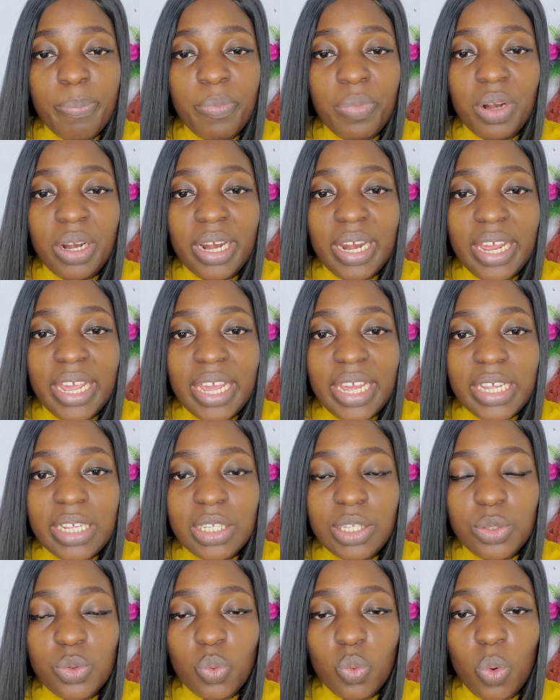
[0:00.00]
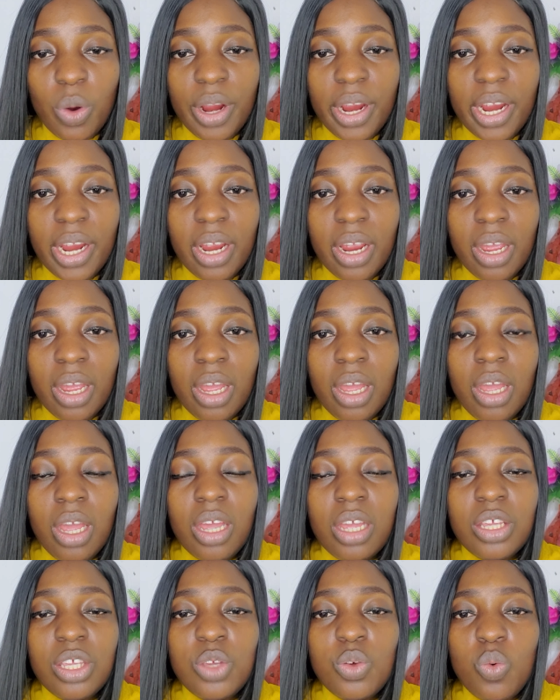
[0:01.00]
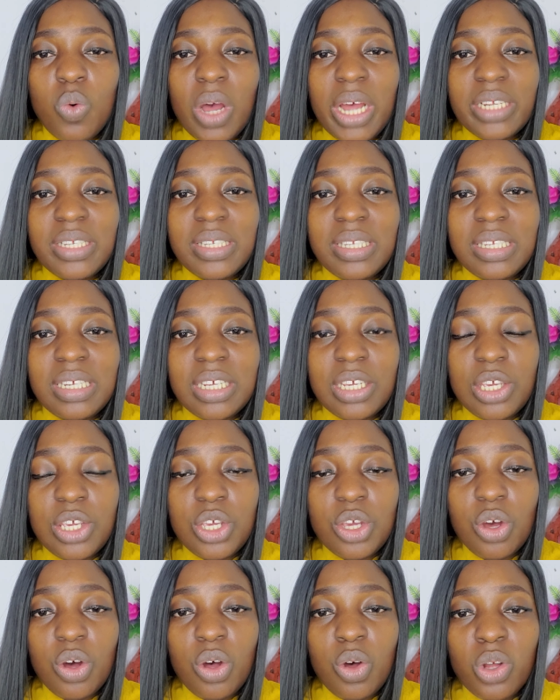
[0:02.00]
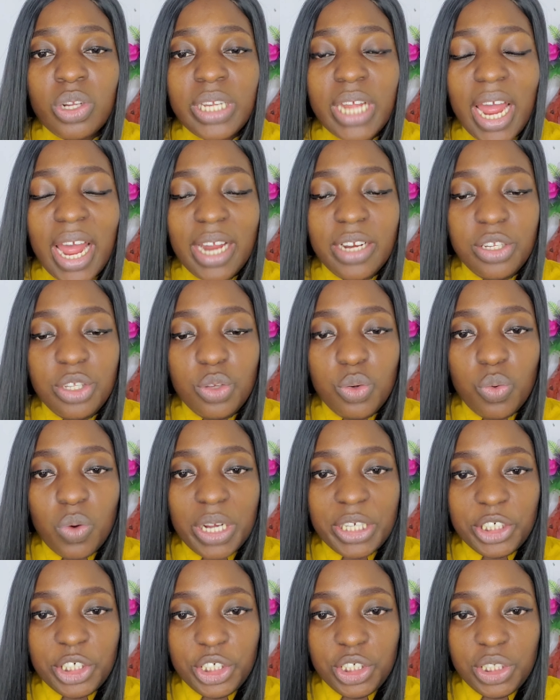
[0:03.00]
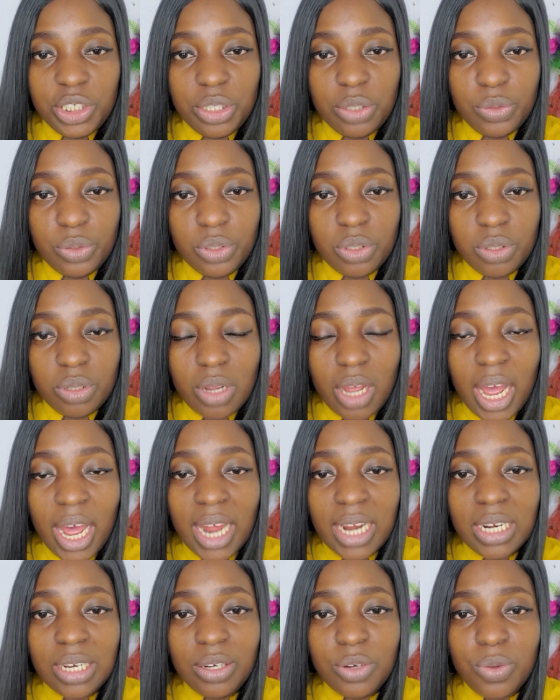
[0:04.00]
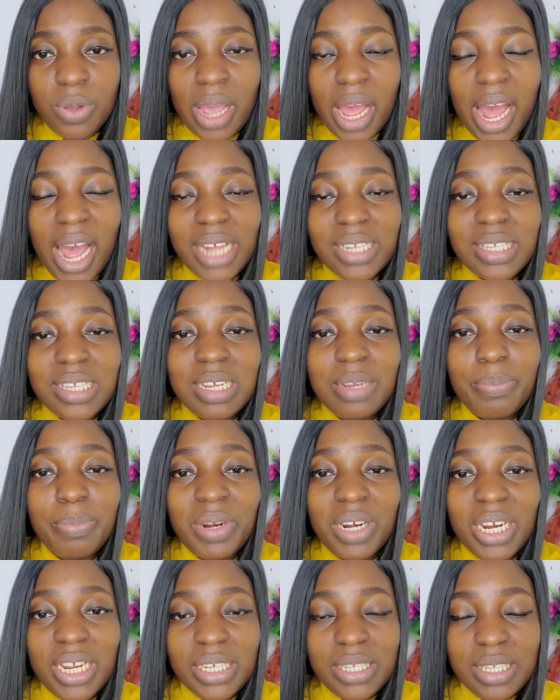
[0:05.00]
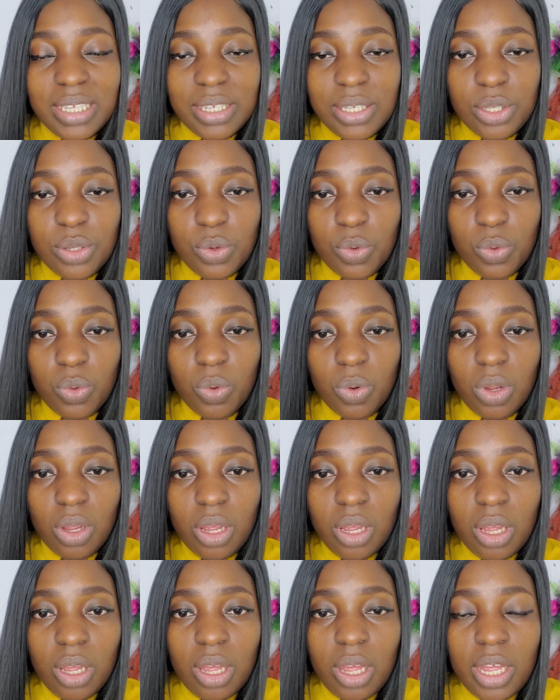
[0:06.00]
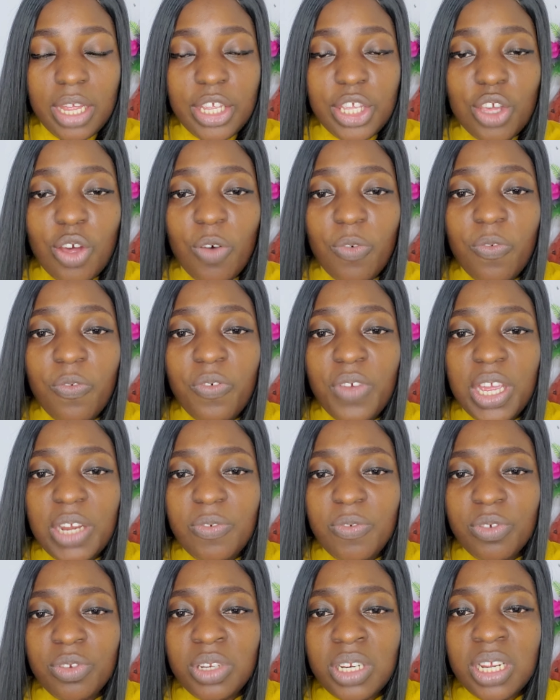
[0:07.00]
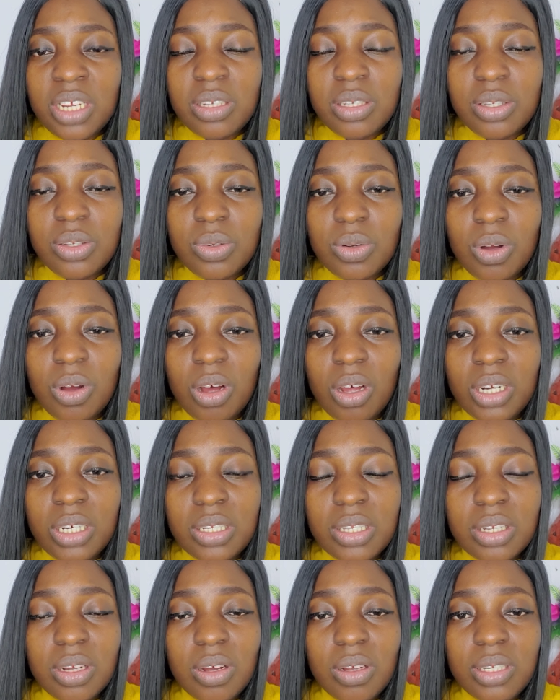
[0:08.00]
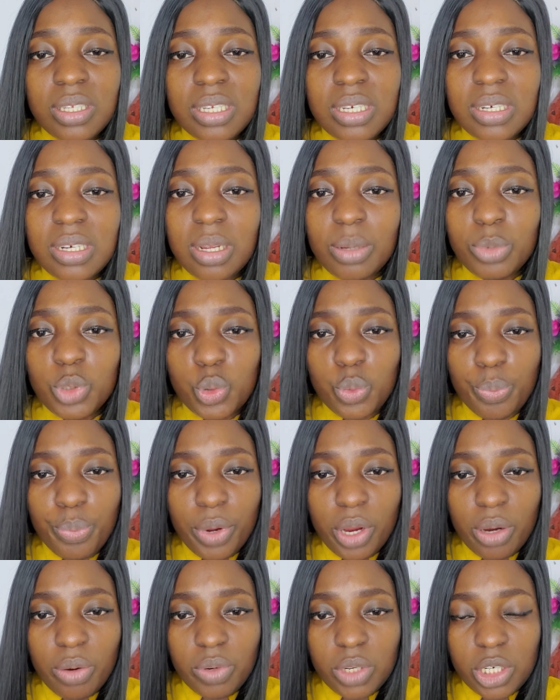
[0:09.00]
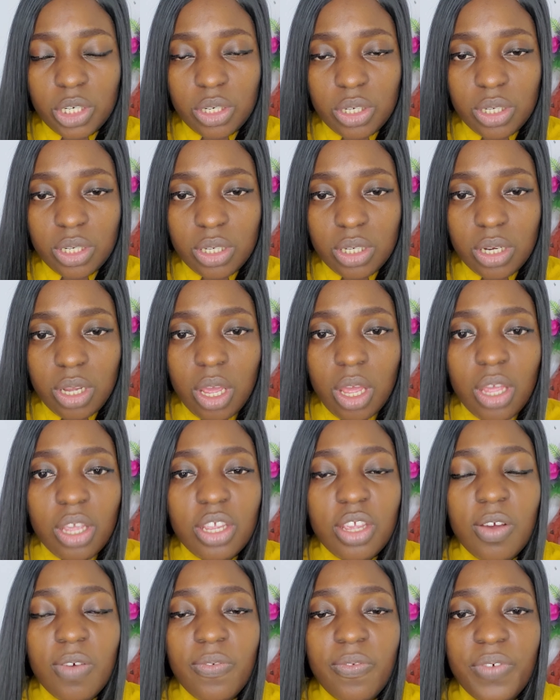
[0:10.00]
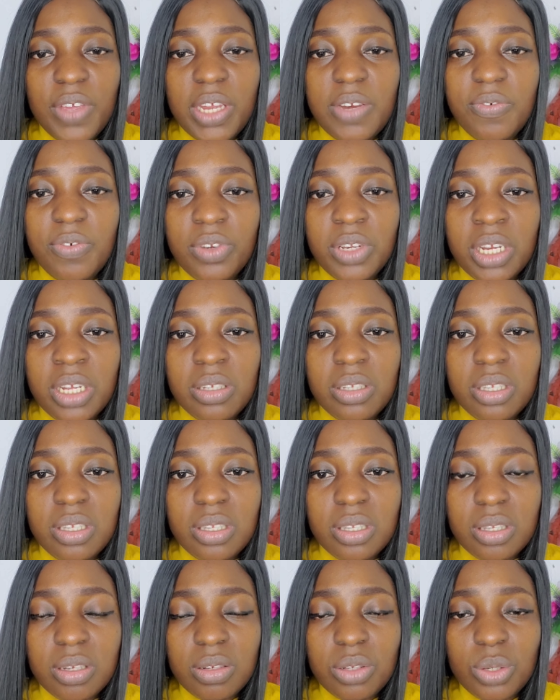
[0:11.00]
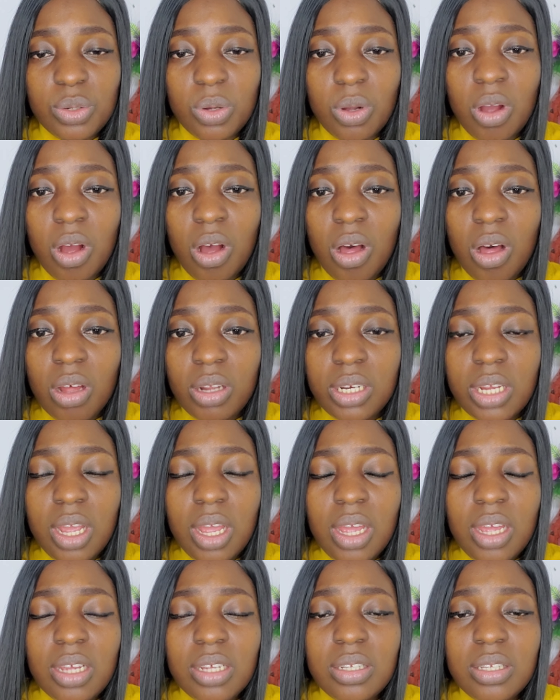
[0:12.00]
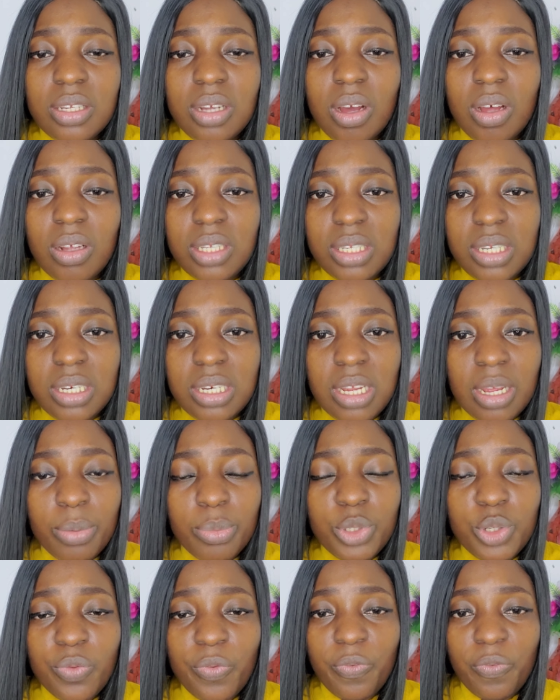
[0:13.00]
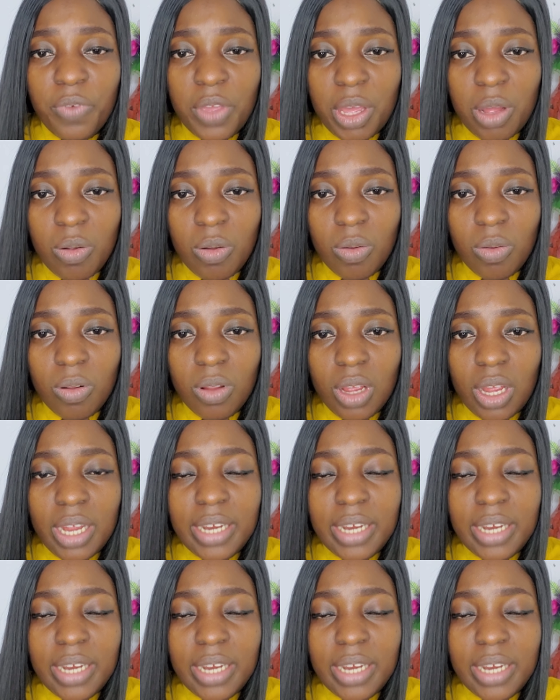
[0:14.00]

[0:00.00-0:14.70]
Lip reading: place where you are secured and you are shielded. Hallelujah. As he blesses you. Your faithfulness to God is causing them to perish. Your faithfulness to God is causing them to fail.